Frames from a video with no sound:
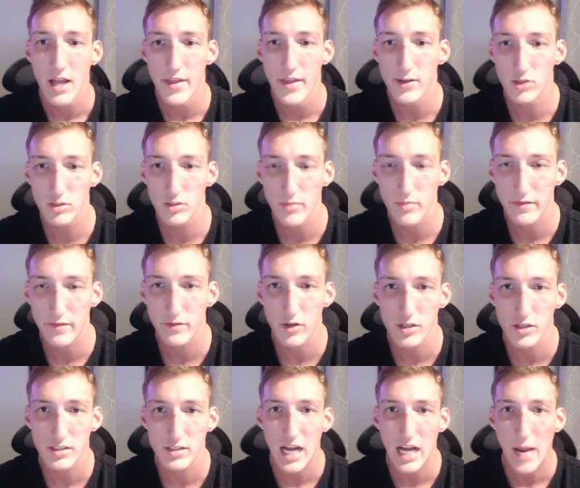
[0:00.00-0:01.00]
This was my
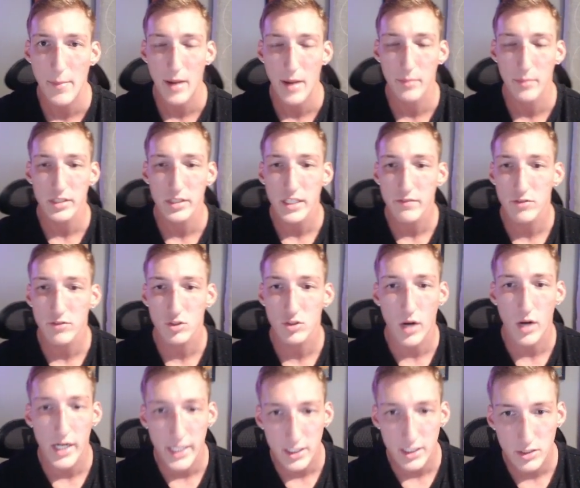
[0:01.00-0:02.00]
first time, I believe,
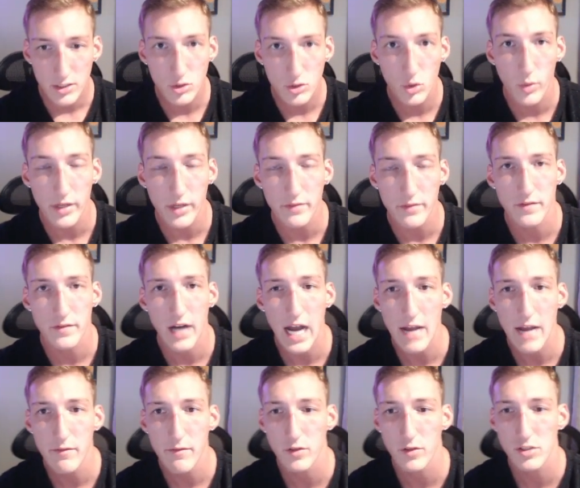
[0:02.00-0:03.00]
squatting
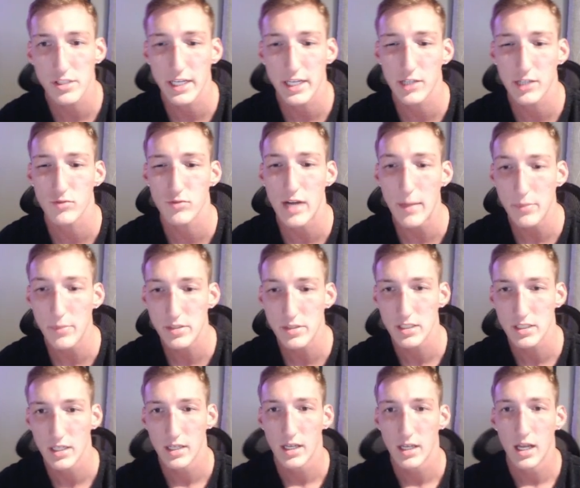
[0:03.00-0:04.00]
225 for six
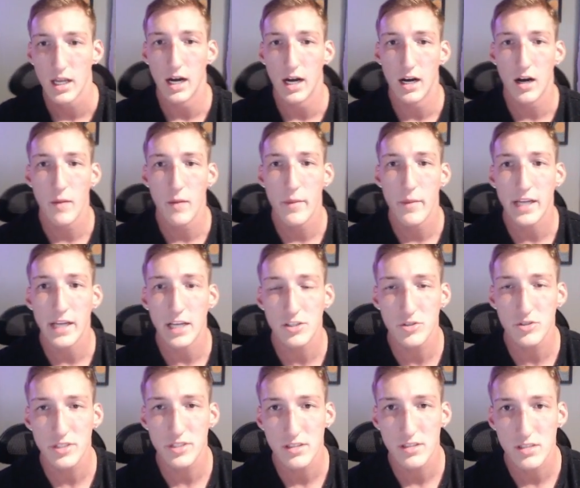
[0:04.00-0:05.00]
reps. Um, and as
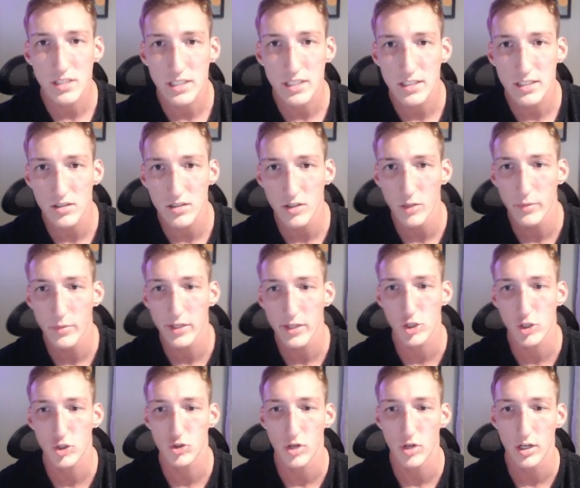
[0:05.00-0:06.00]
you can see, it's a little bit of
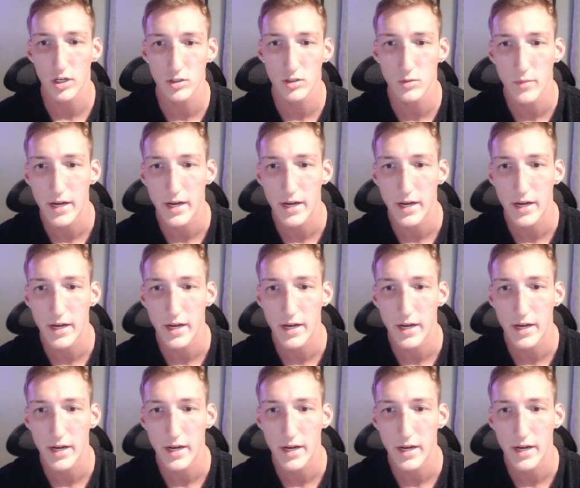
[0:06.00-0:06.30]
struggle.